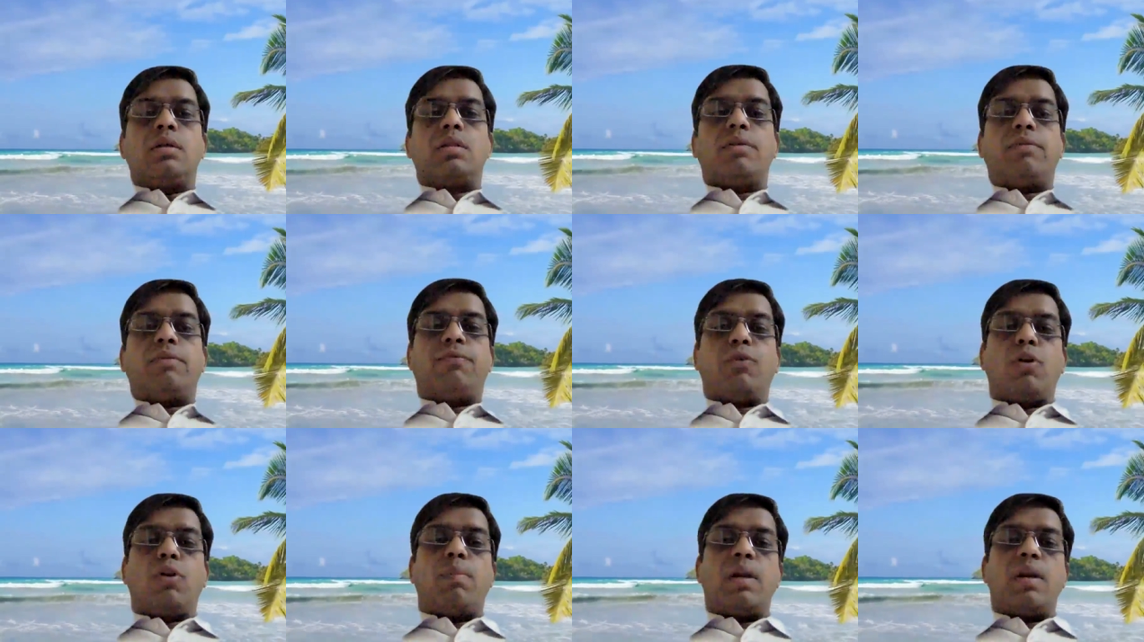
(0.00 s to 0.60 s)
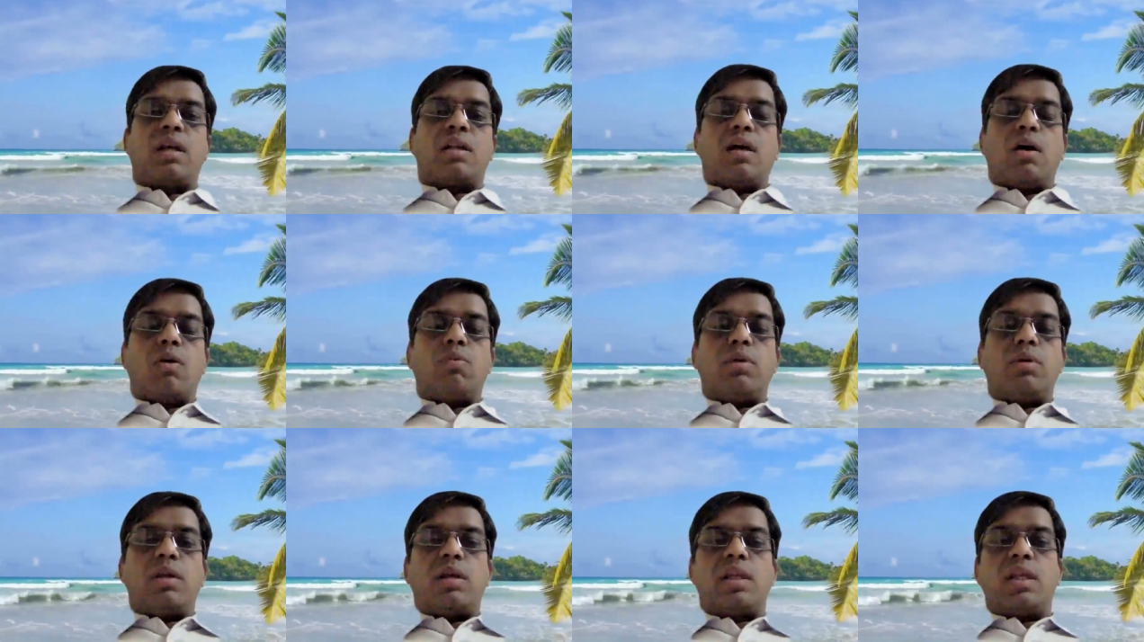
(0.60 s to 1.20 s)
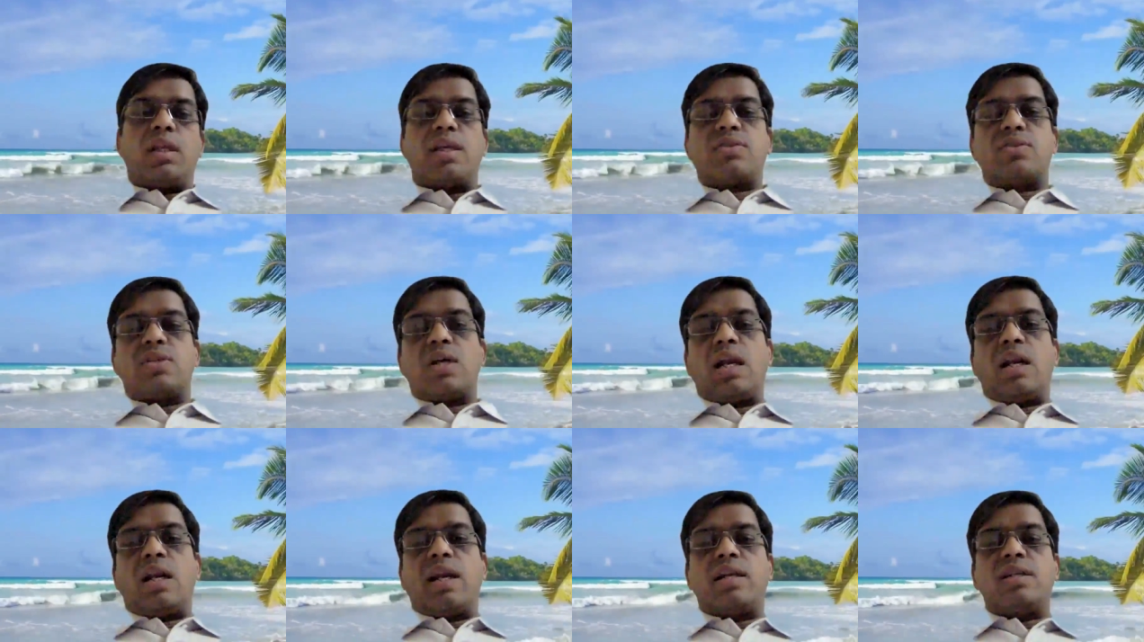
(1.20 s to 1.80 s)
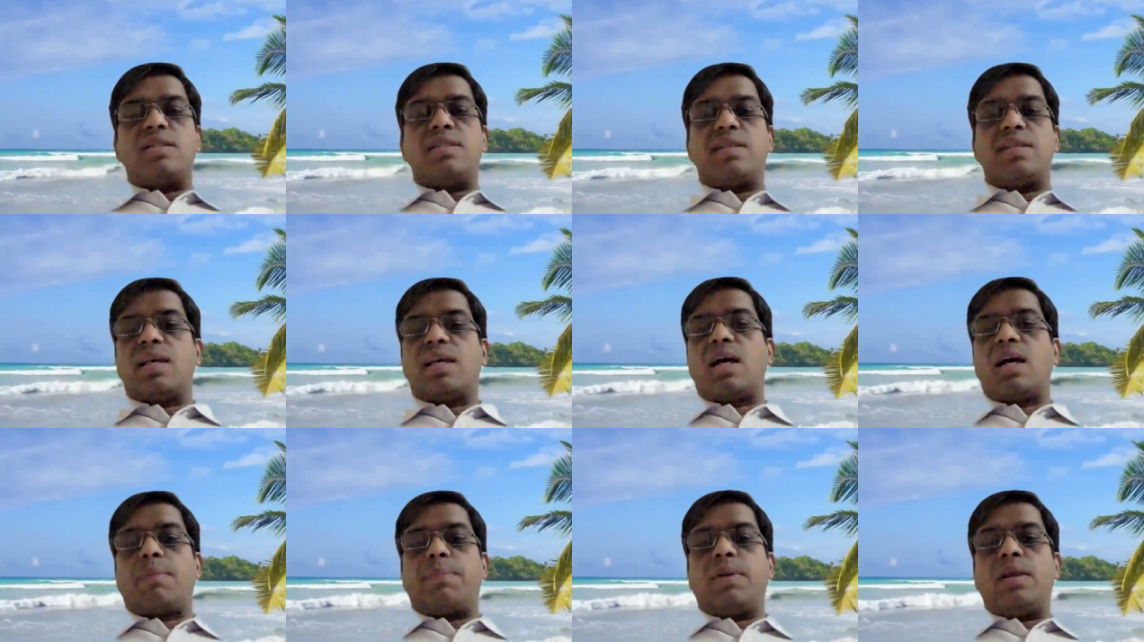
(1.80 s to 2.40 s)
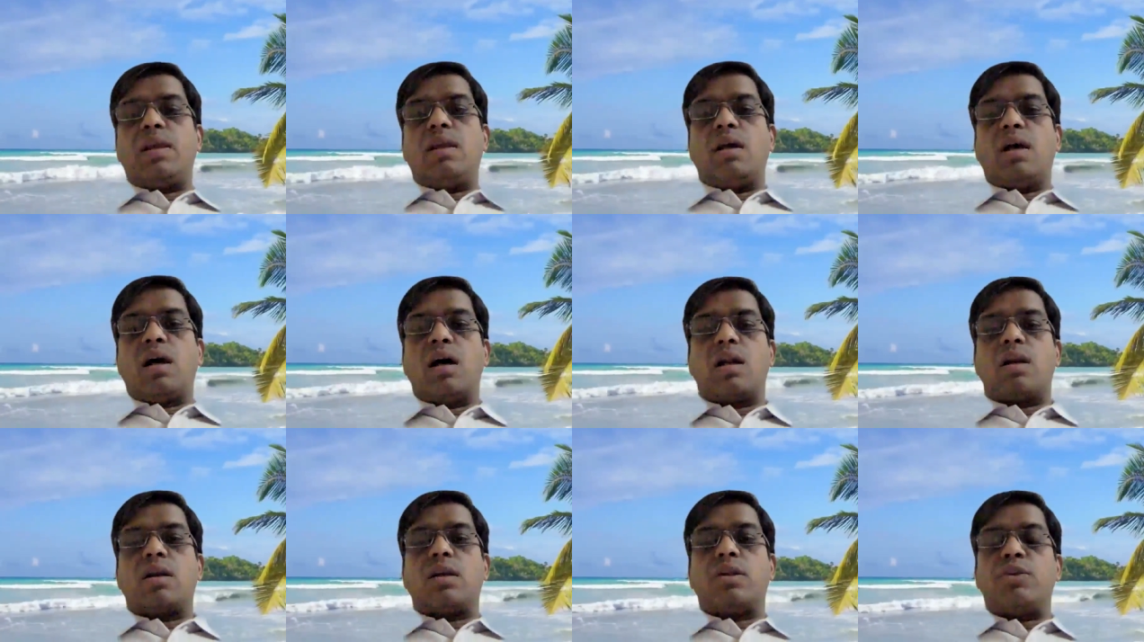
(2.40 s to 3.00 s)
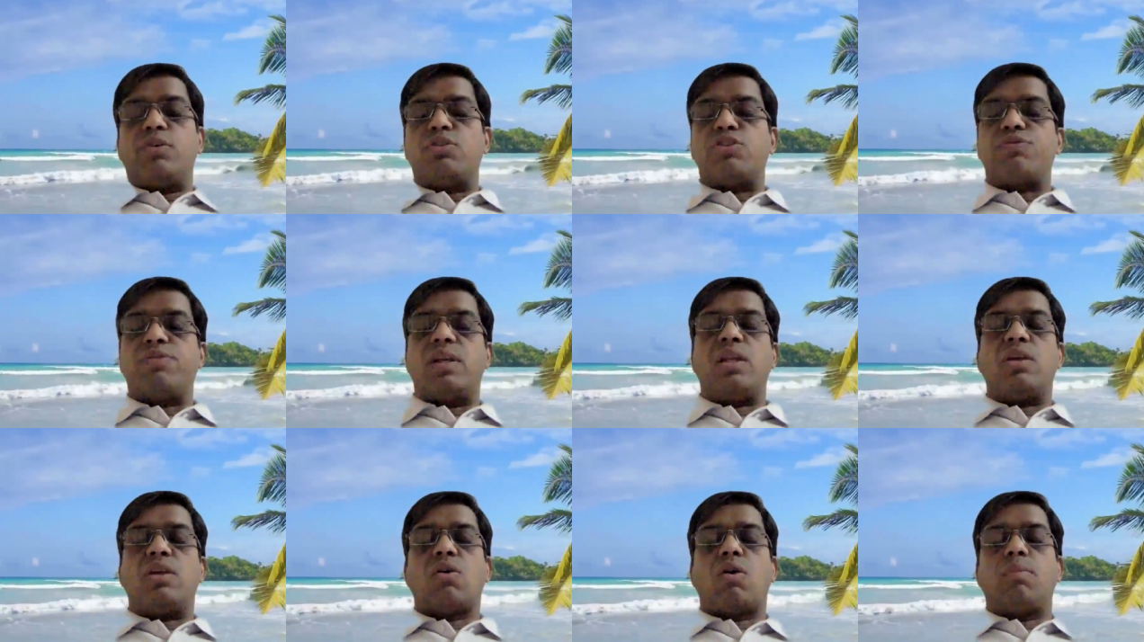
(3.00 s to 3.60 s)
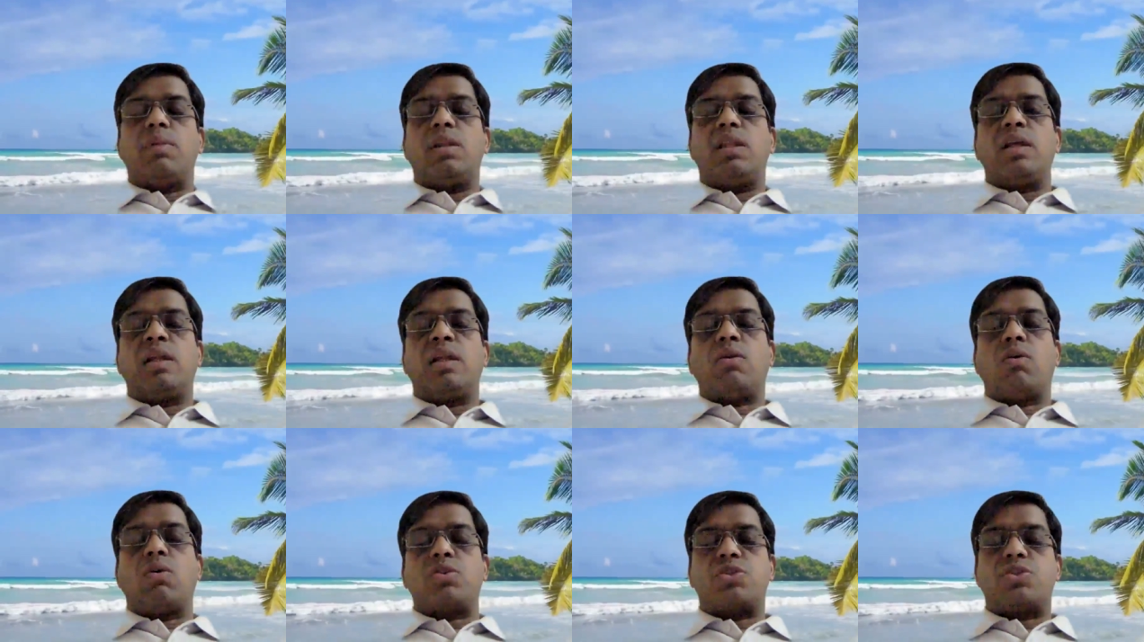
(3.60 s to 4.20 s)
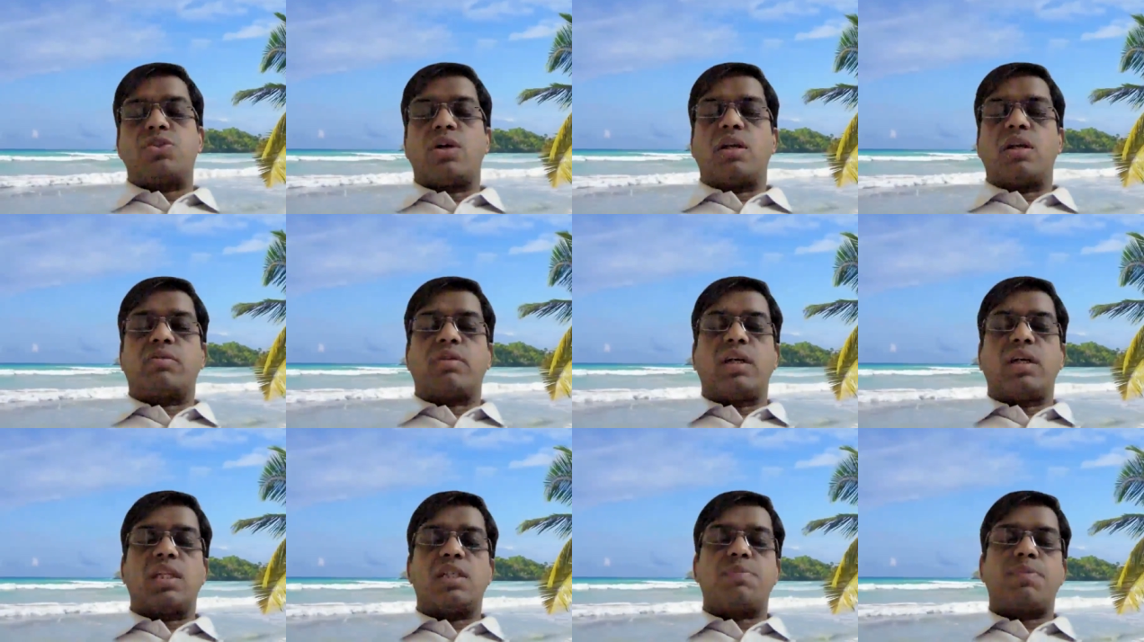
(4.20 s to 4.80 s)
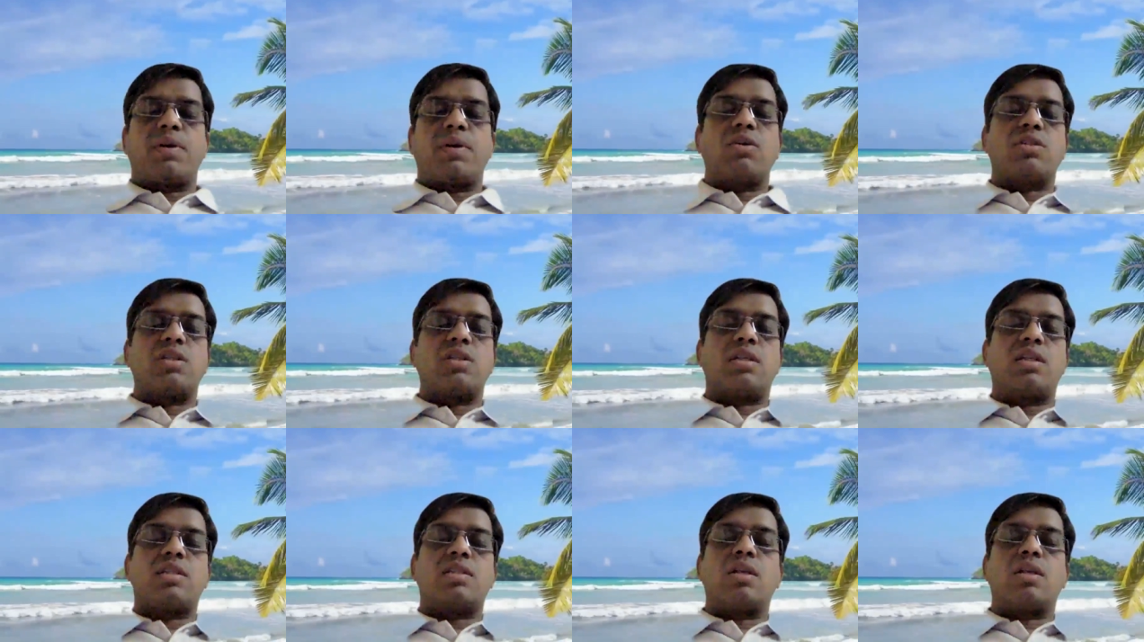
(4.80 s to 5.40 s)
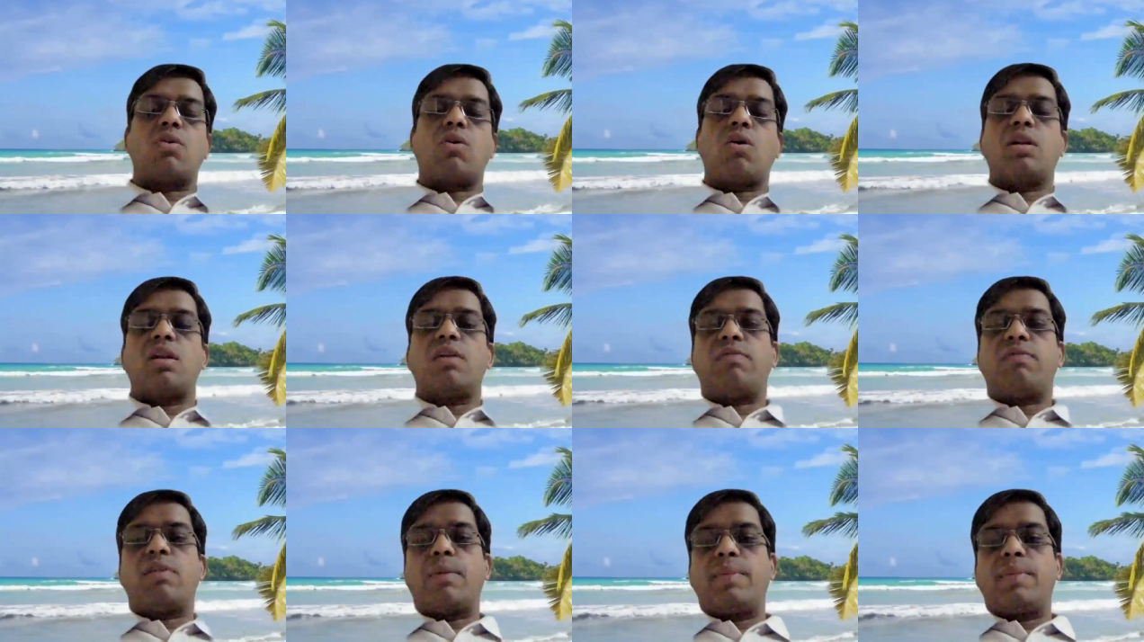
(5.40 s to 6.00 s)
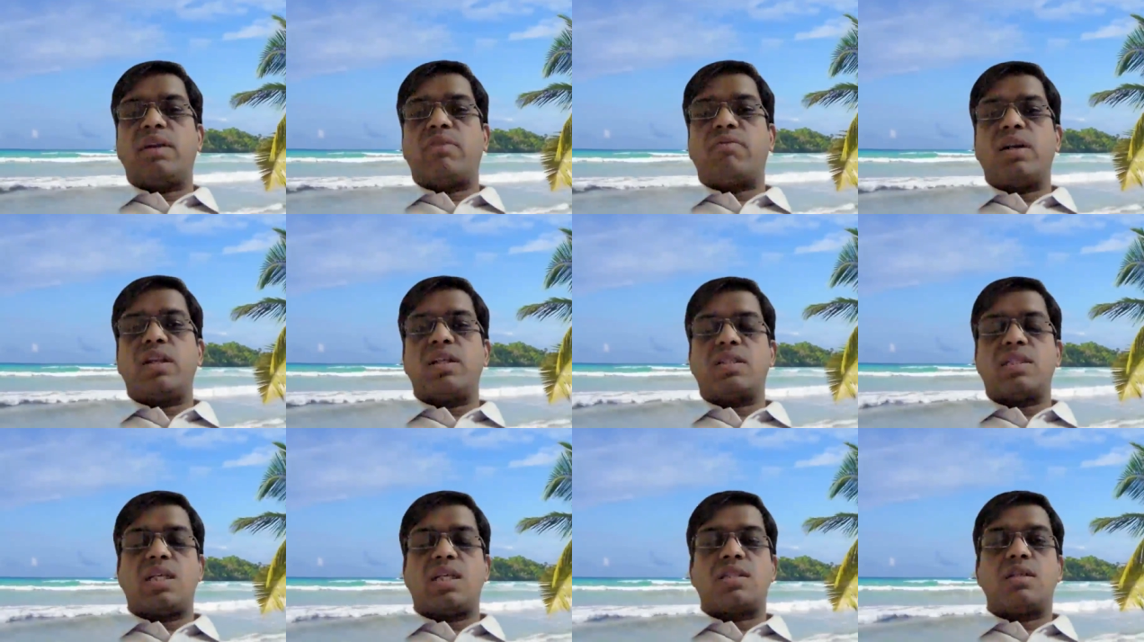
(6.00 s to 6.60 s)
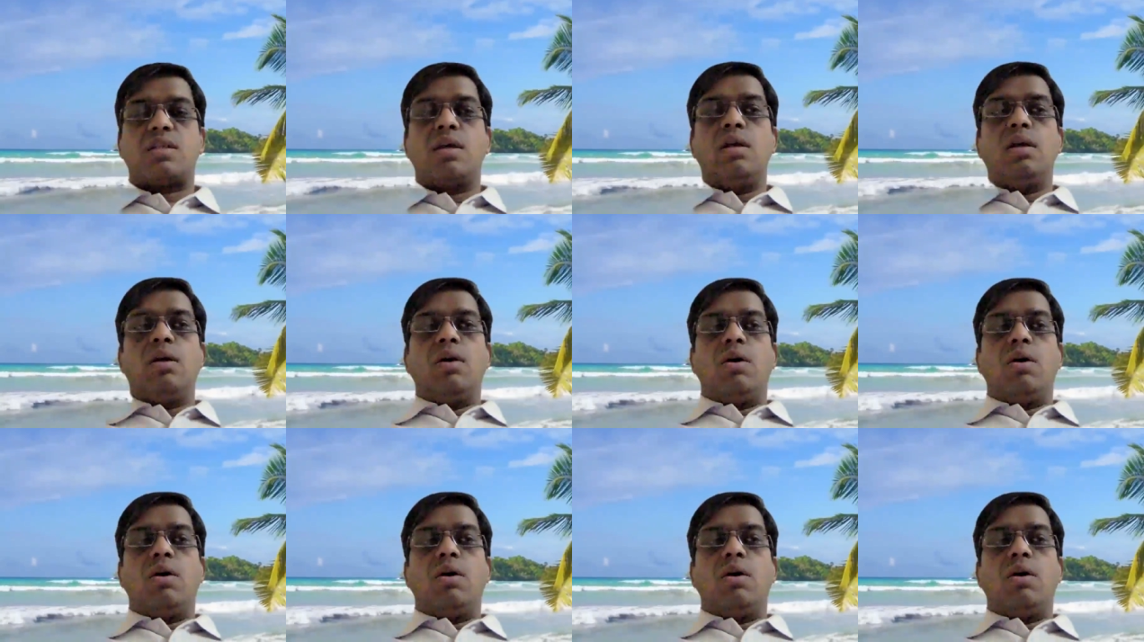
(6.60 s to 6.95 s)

The full blood count, ESR and CRP are usually normal in osteoarthritis because it is a non-inflammatory disease.